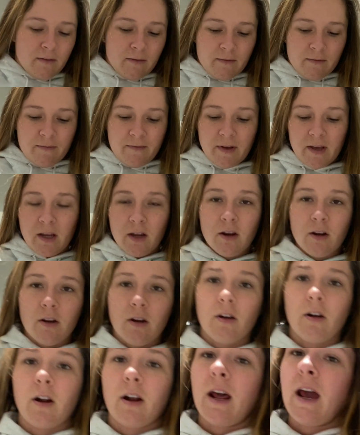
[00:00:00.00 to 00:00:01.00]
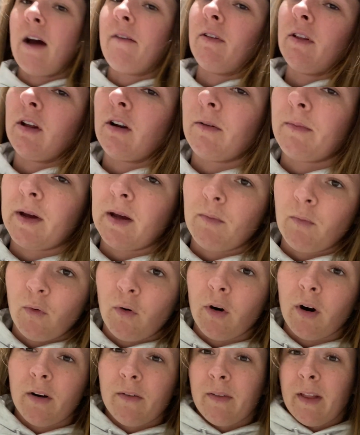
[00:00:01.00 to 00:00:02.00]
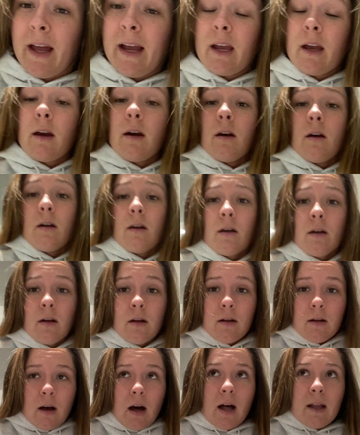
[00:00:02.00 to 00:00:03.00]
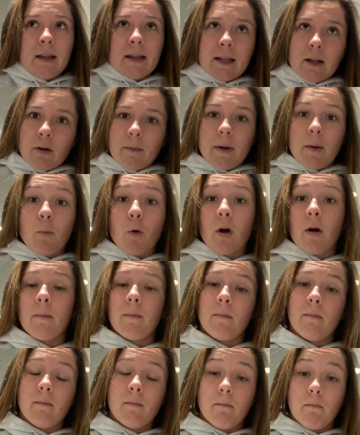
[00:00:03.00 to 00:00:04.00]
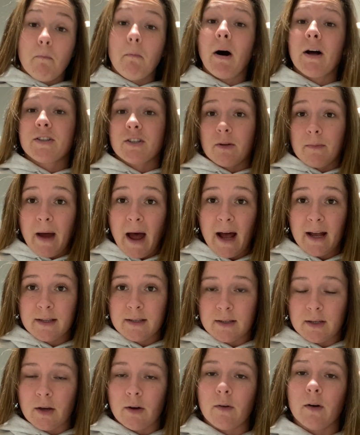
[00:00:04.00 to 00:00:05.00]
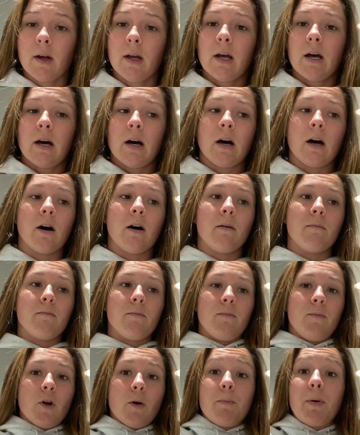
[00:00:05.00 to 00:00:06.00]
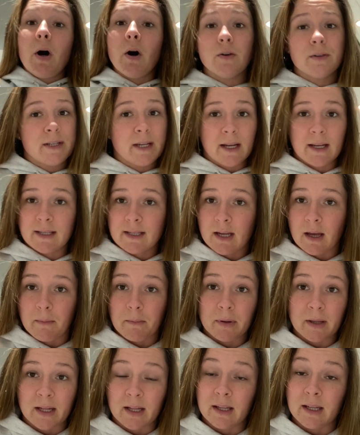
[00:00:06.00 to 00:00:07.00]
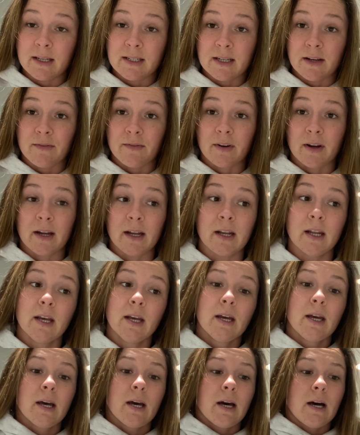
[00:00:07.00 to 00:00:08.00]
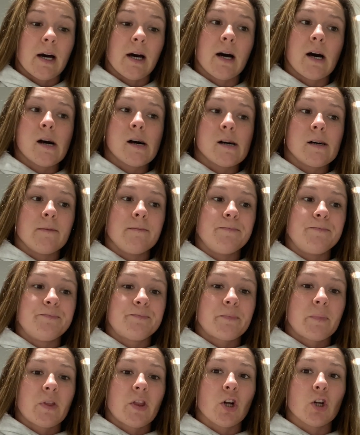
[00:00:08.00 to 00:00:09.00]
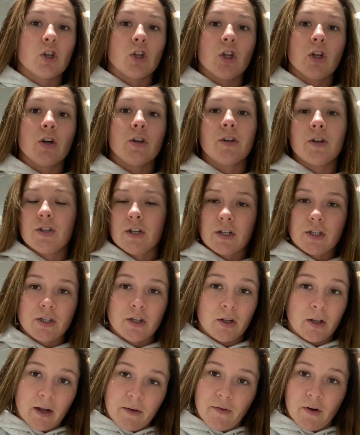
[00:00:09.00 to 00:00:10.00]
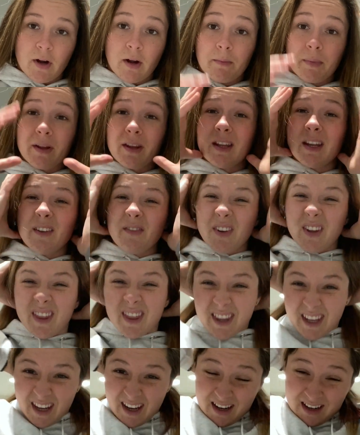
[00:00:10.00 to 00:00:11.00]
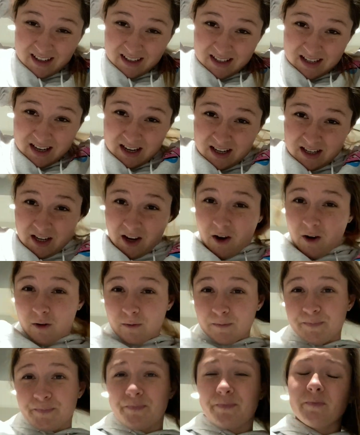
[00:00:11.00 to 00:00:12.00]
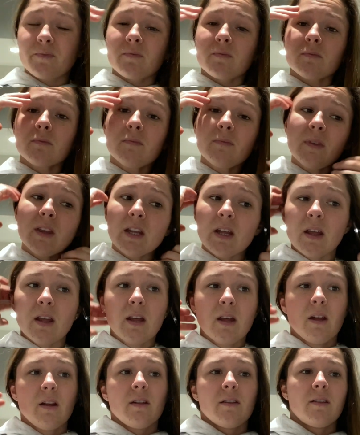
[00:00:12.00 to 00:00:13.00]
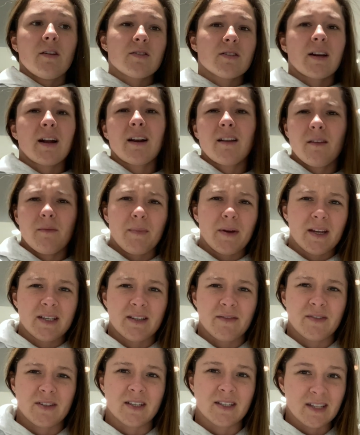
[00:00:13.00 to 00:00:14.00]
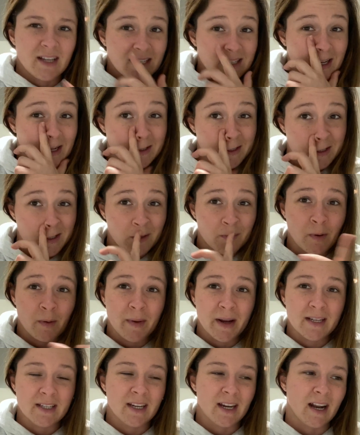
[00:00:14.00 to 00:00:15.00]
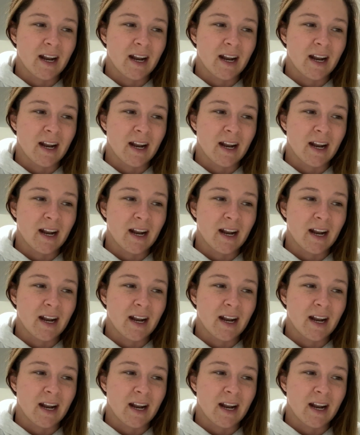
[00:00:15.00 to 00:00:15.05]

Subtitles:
figure, you're gonna have a little bit more of like, a little bit more muscle mass. So your posing is completely different. The judges are looking for completely different things. So those are kind of the biggest differences. That sounds super basic and